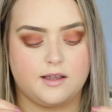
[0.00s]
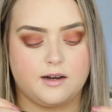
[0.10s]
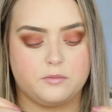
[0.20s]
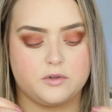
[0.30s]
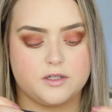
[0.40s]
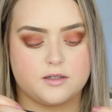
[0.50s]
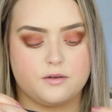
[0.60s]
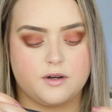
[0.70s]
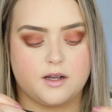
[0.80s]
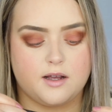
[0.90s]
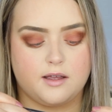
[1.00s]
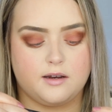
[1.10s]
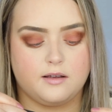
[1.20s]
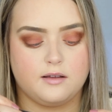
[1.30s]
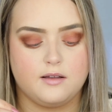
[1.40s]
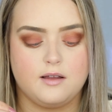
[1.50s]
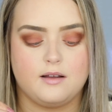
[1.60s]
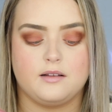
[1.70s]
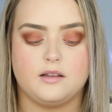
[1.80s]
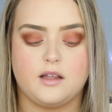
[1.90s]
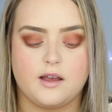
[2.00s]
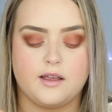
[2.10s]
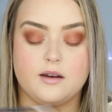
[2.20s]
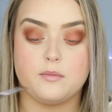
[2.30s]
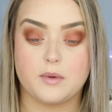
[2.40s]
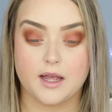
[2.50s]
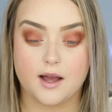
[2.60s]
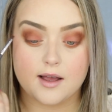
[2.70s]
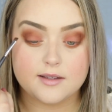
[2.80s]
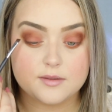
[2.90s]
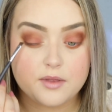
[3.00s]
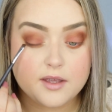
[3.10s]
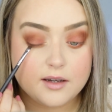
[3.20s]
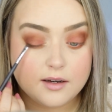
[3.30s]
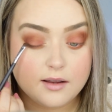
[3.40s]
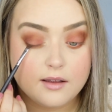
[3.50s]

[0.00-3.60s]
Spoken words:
and I'm just going to kind of line my eyes with it.